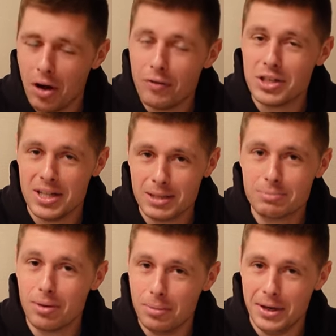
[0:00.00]
obviously that's
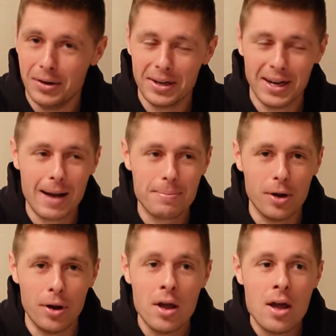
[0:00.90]
probably not going to
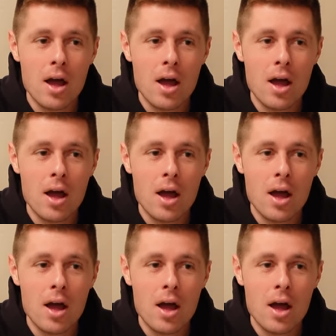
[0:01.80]
happen,